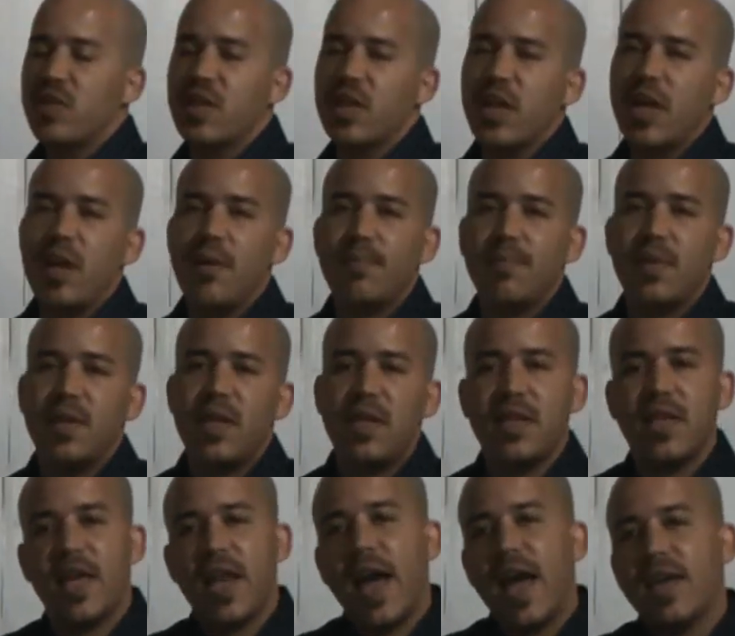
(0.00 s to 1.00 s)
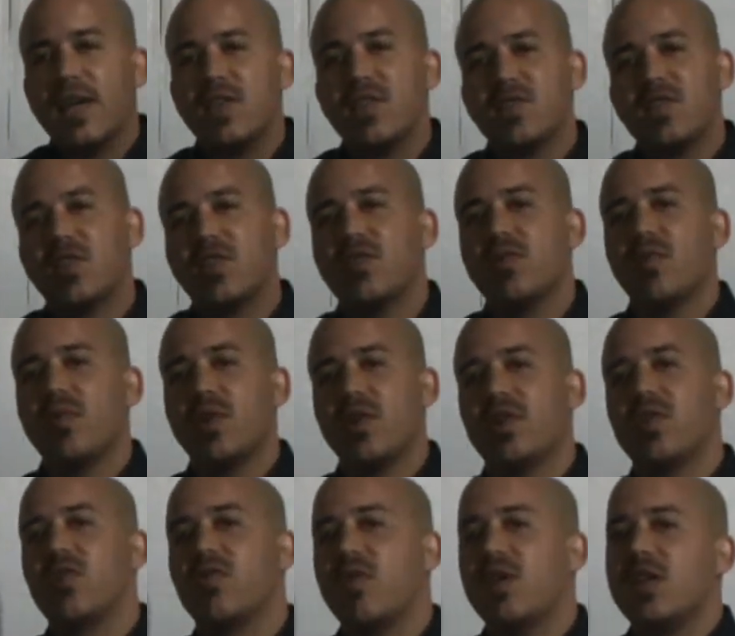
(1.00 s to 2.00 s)
the company that I consider one
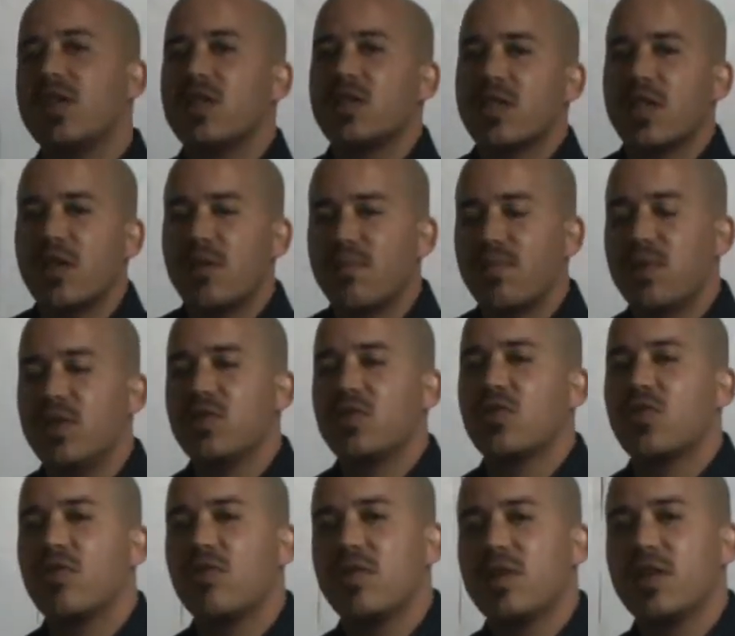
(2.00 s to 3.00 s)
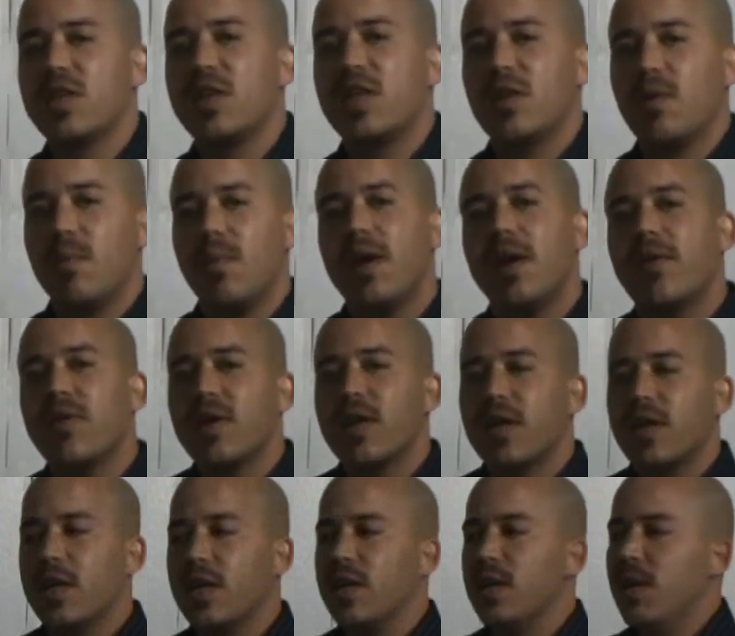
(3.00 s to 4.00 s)
of the greatest companies currently in
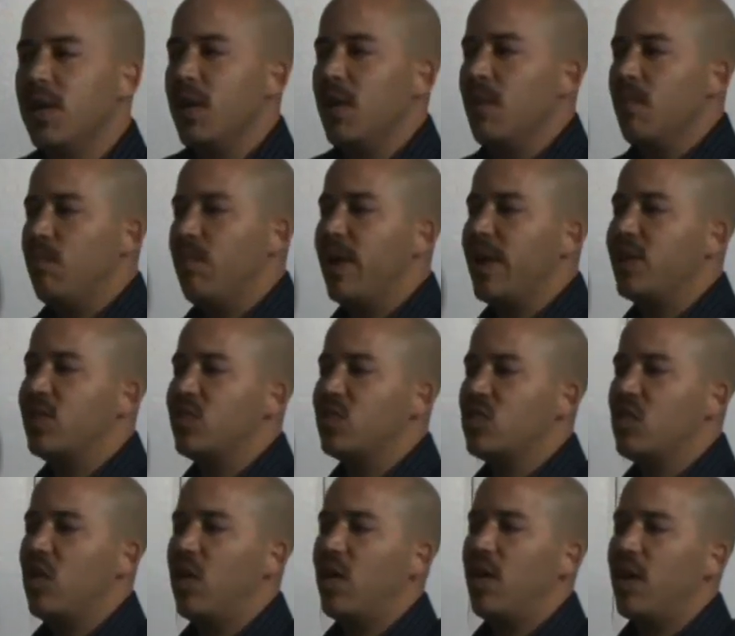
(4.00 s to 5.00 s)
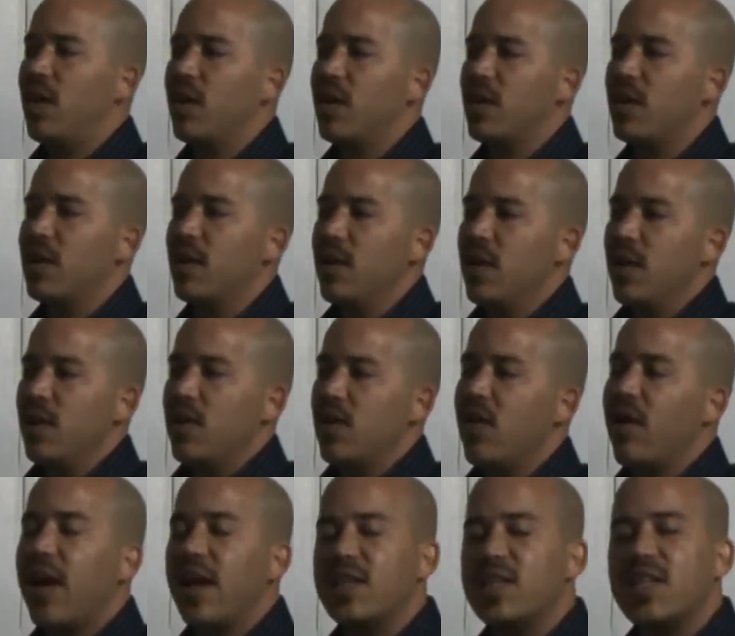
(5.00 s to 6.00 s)
America, based on
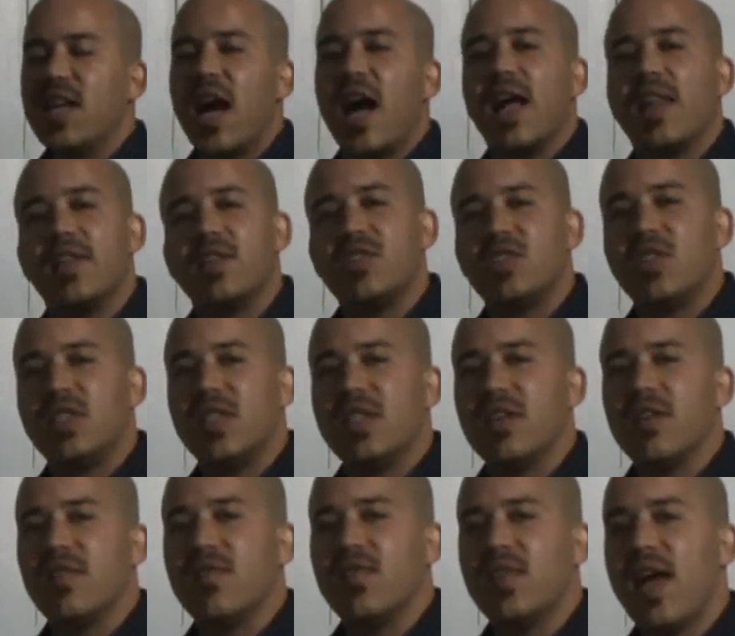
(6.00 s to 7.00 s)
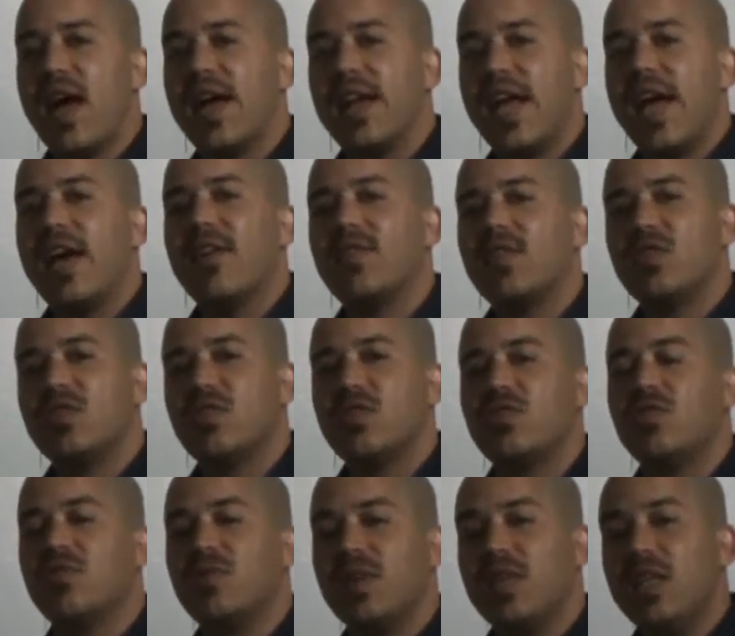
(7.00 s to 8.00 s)
their ideology of not having to
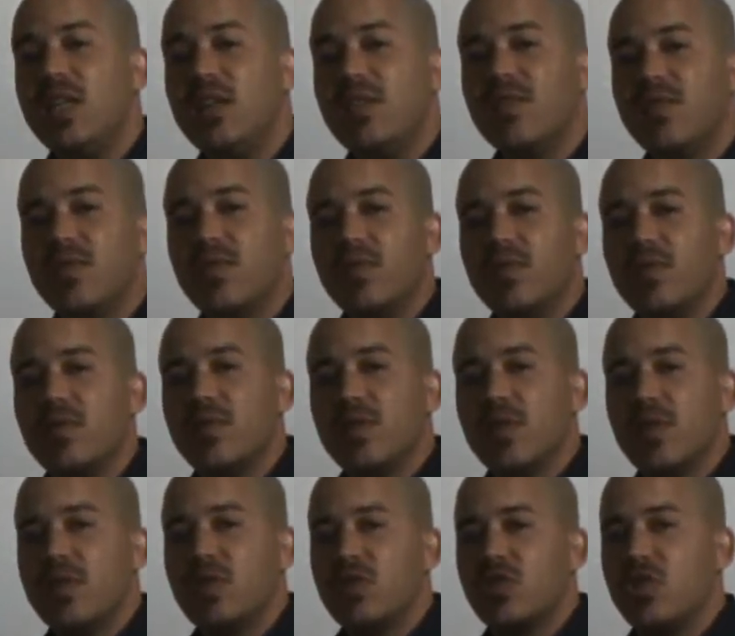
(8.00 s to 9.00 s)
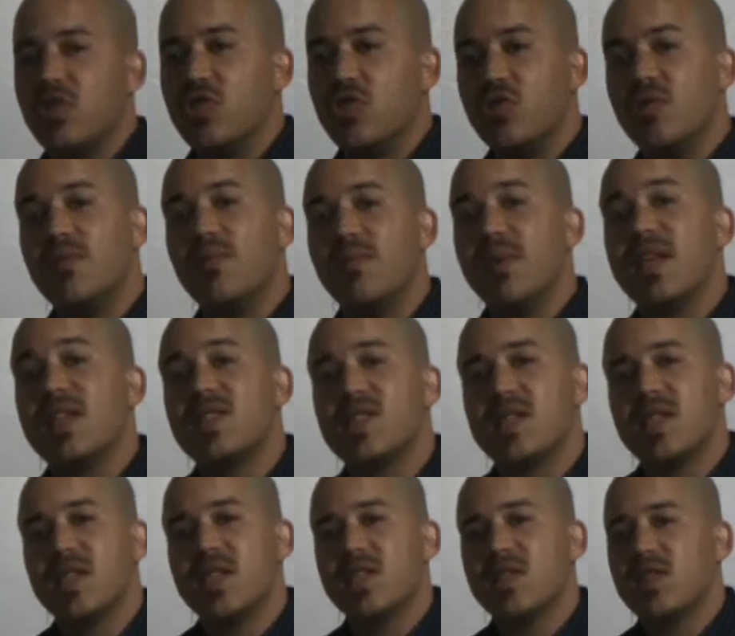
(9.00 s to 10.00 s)
do evil to do
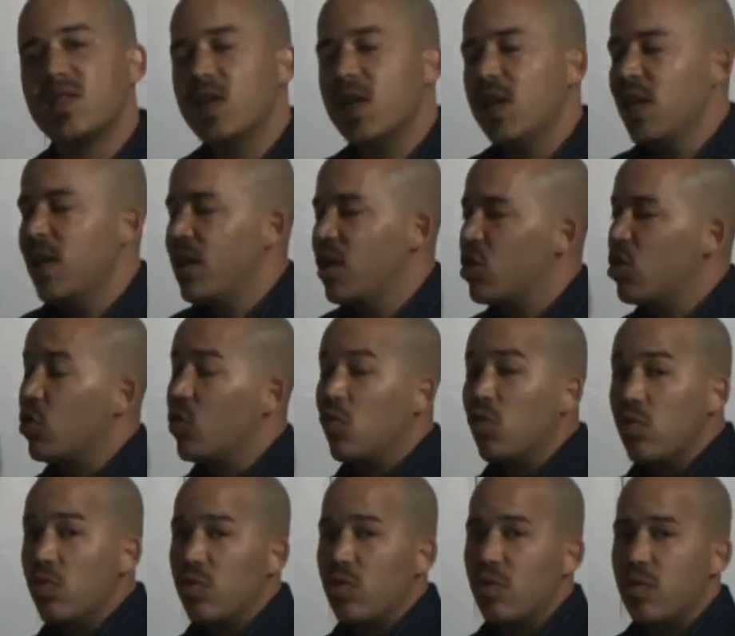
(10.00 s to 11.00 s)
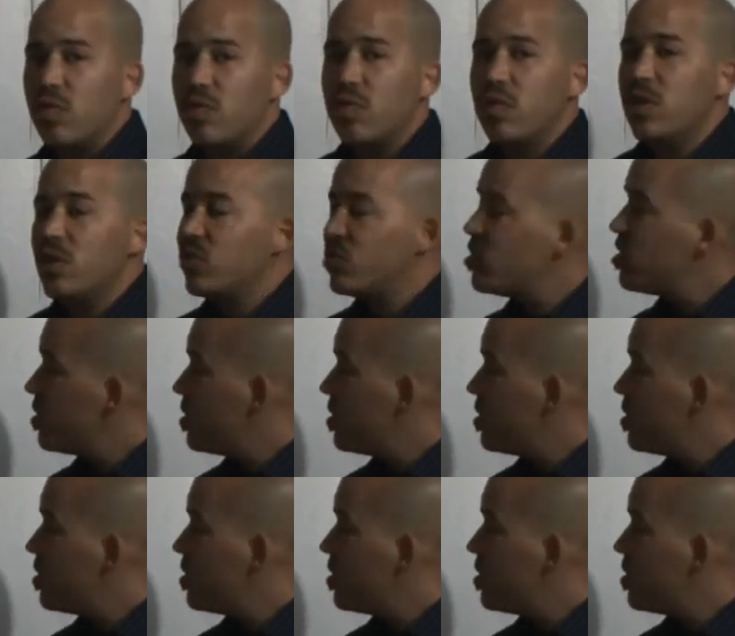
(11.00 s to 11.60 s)
business, Google, to